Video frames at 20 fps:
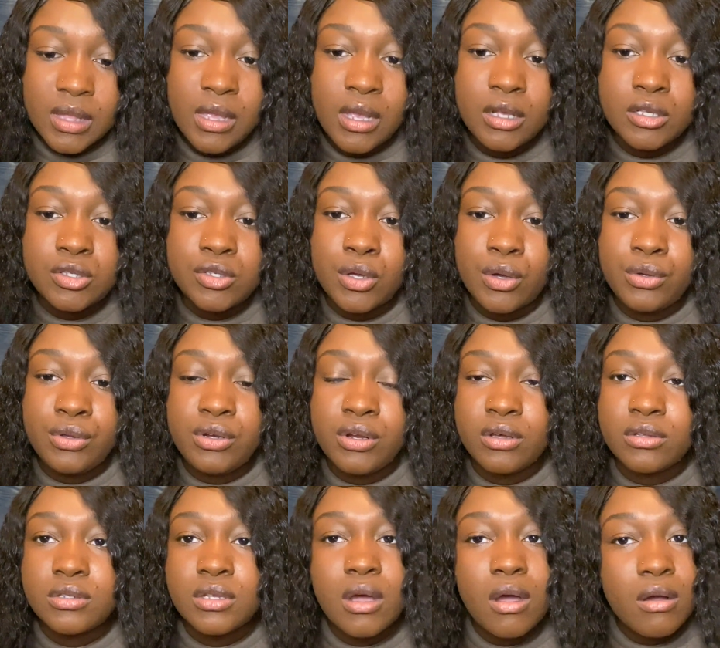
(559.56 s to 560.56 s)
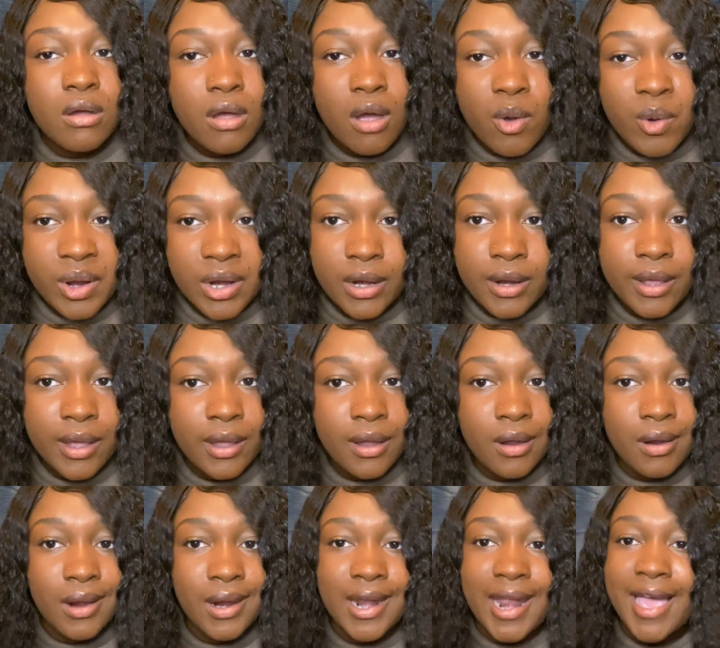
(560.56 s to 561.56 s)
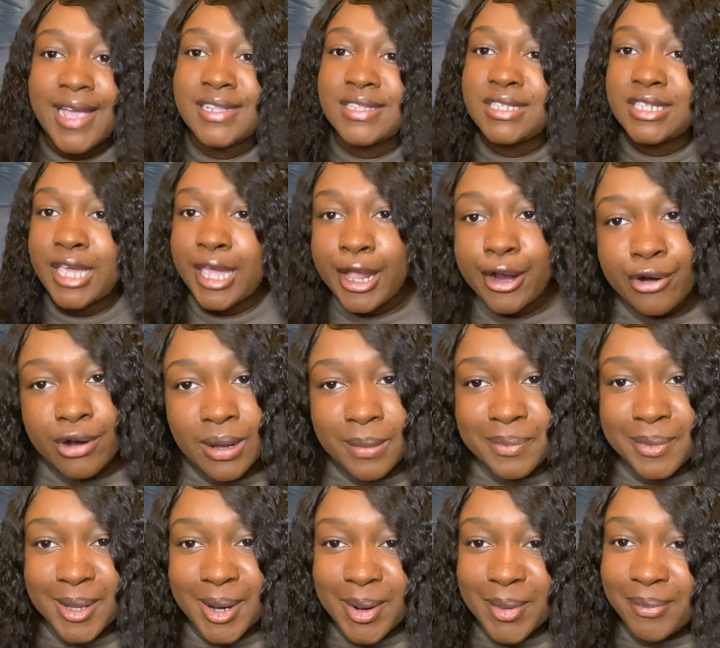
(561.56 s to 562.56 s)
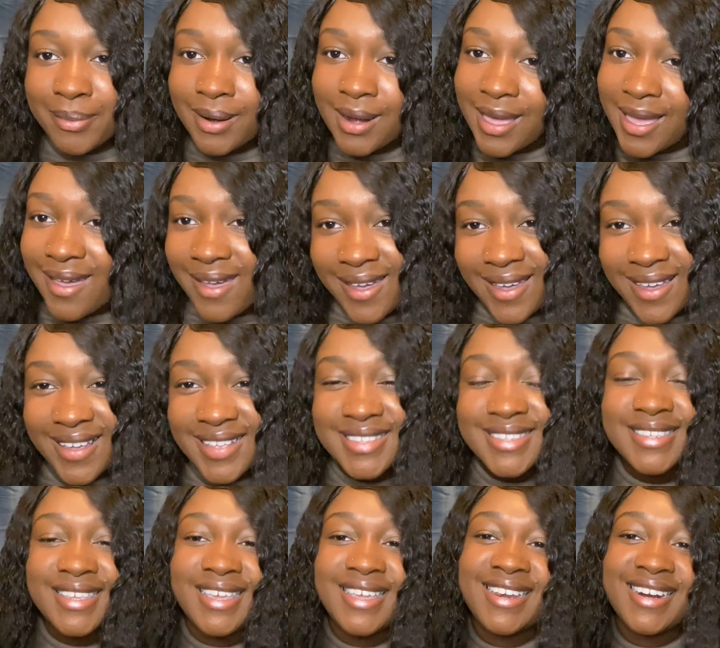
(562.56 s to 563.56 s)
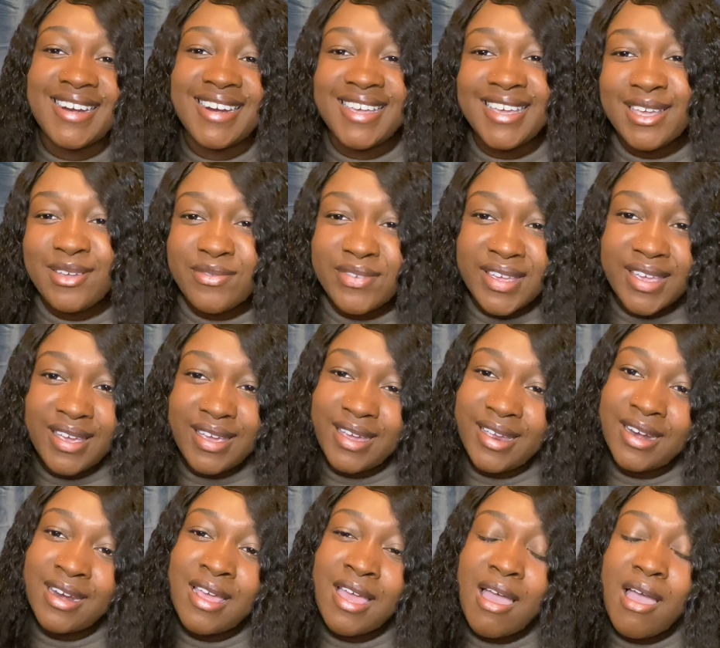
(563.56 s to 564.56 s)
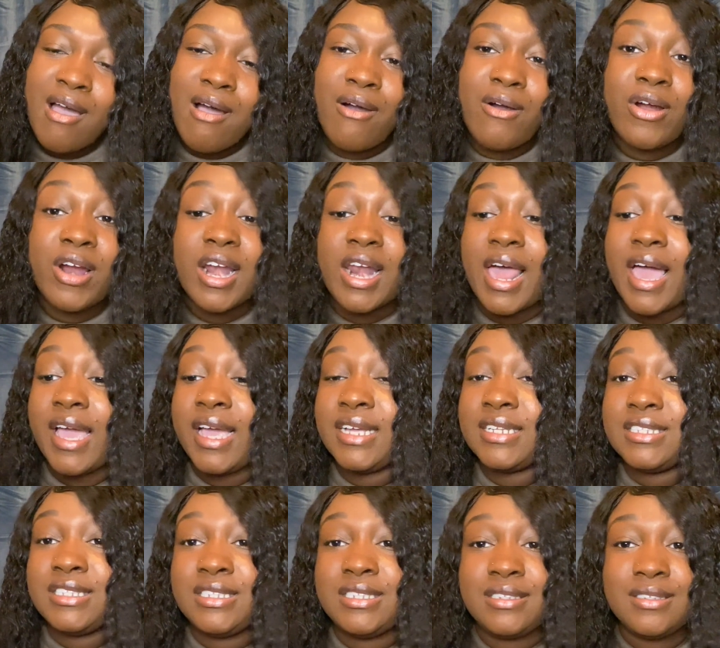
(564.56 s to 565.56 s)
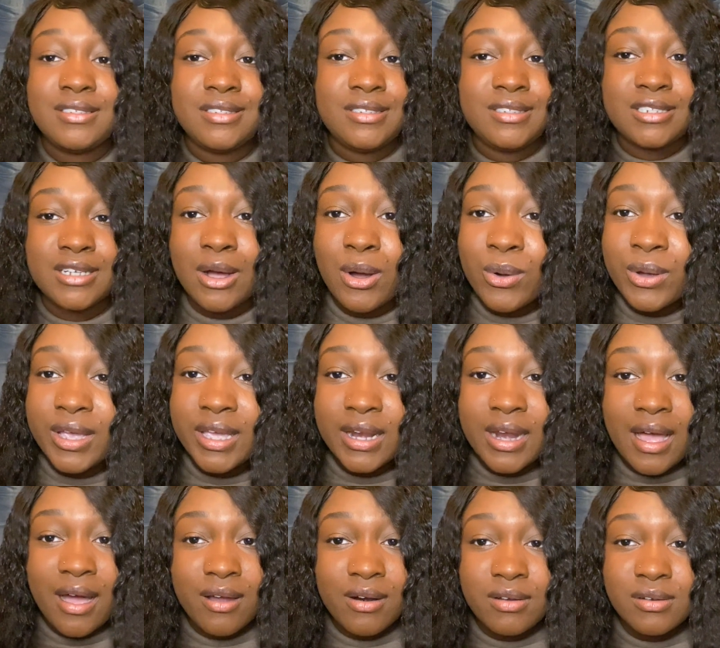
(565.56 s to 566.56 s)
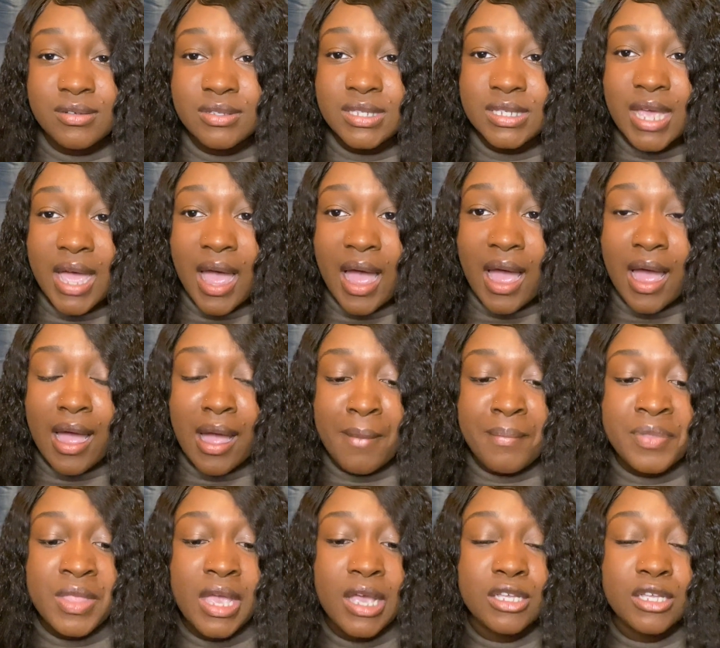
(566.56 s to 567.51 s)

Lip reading: So, you know, don't go in there and like tear up their place and leave it, or like don't get out on time.